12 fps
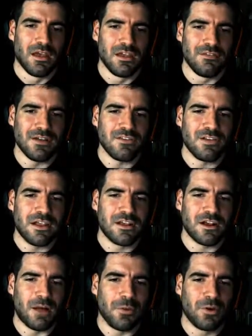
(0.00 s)
Eventually,
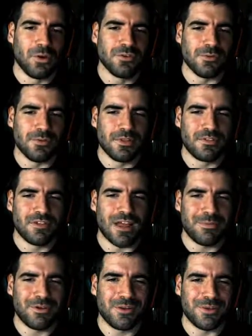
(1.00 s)
Karma caught up with the
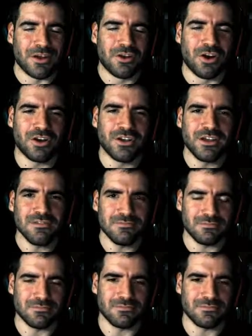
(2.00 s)
tap. He got a bit cocky.